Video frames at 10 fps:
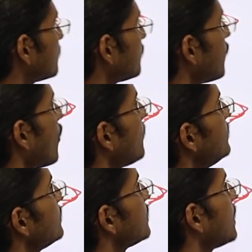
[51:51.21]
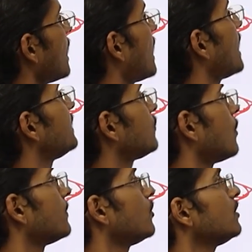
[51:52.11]
formed ionic
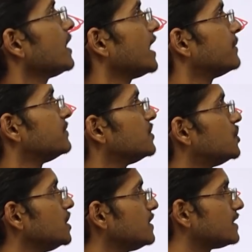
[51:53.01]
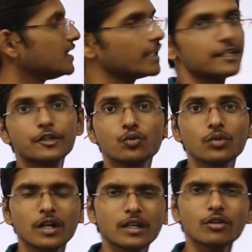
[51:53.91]
compound MgCl2.
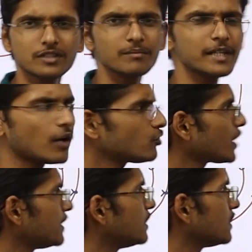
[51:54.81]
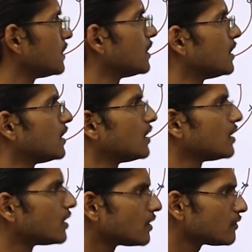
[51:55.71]
Now simply how to write the
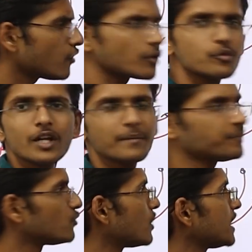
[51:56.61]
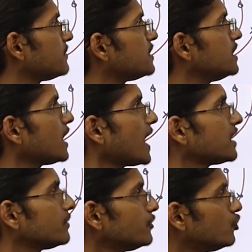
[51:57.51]
formula? 1 Mg
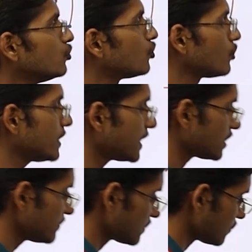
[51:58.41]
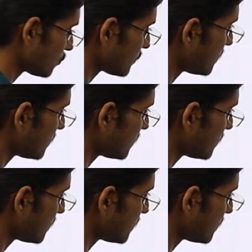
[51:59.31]
atom, 2 chlorine atoms. So